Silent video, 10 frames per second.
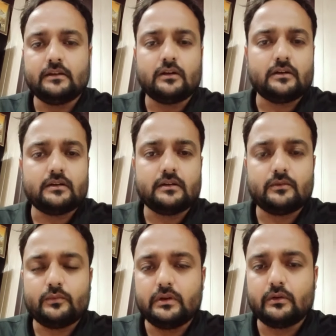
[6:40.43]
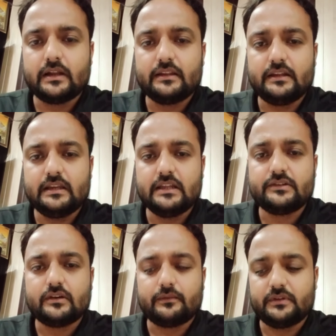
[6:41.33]
or we look at the
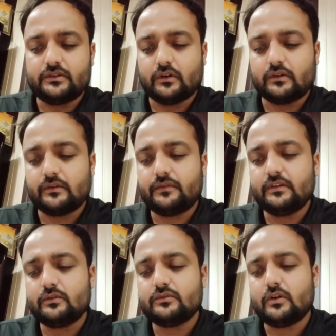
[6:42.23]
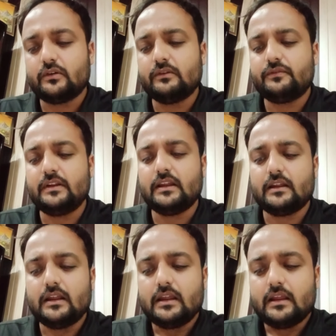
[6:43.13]
nature of the geography, so geography
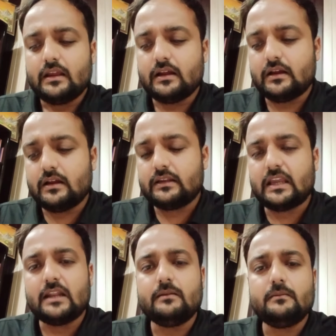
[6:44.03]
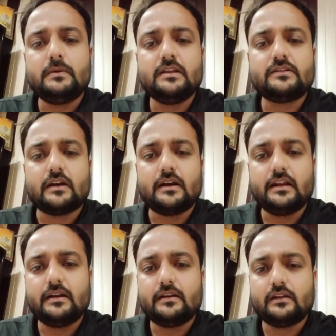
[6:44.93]
can be studied